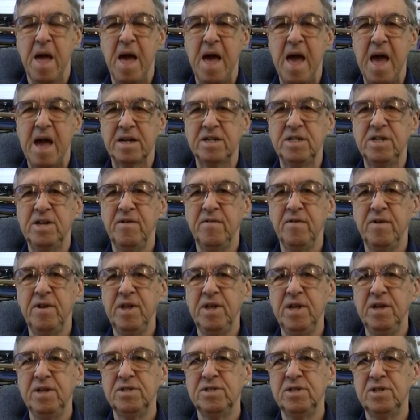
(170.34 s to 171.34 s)

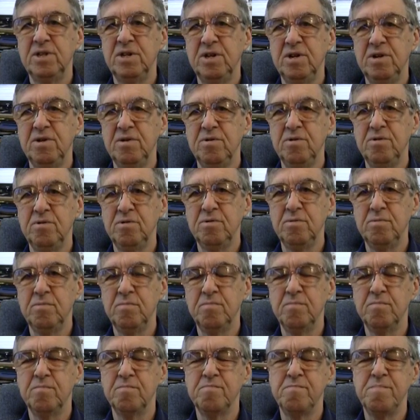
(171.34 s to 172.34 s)
activities to
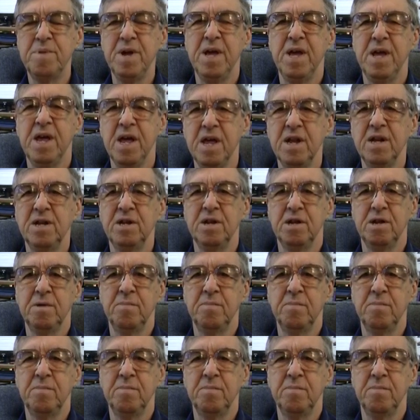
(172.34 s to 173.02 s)
begin